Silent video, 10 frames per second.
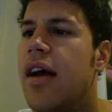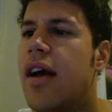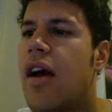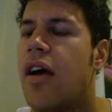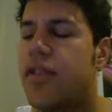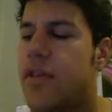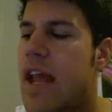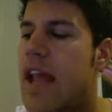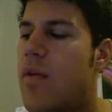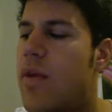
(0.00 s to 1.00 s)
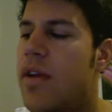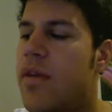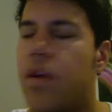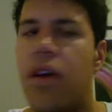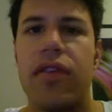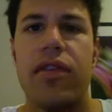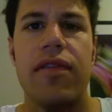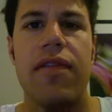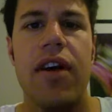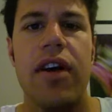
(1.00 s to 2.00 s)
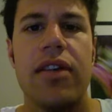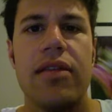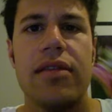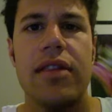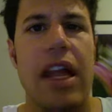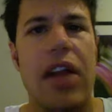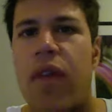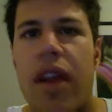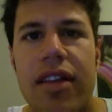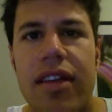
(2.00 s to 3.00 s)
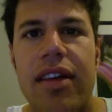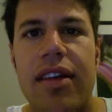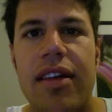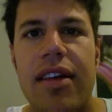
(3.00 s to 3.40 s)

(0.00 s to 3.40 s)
Also, Nate would also fart like crazy.